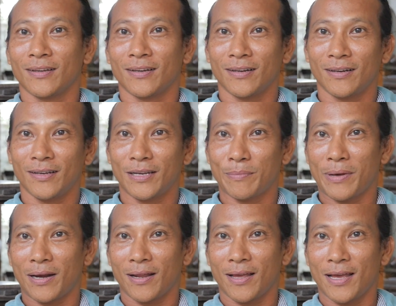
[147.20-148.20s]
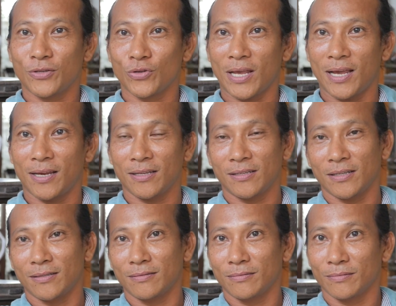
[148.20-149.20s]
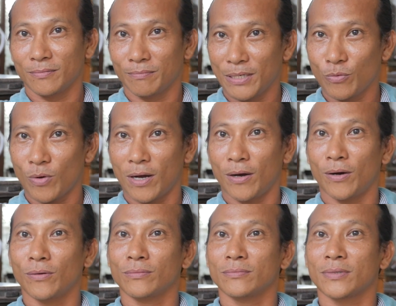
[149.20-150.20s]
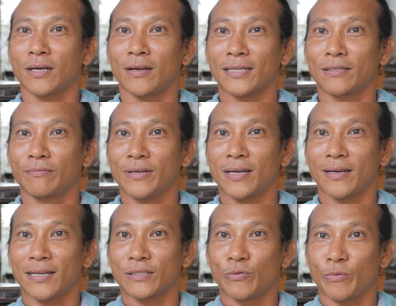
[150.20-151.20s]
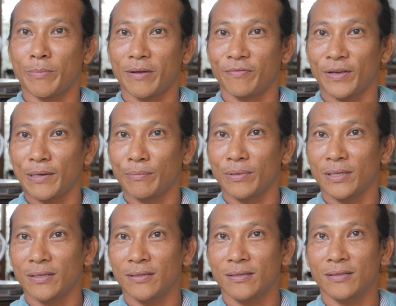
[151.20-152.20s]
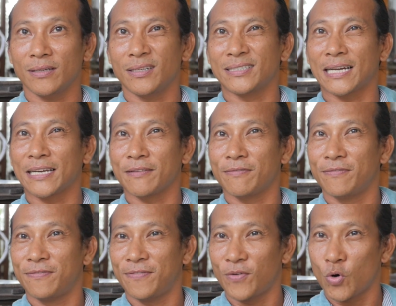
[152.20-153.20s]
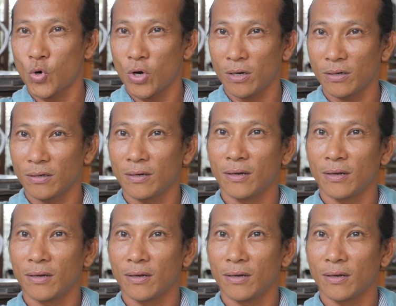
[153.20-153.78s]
in America, educated, and meanwhile reconnected with my family in '94.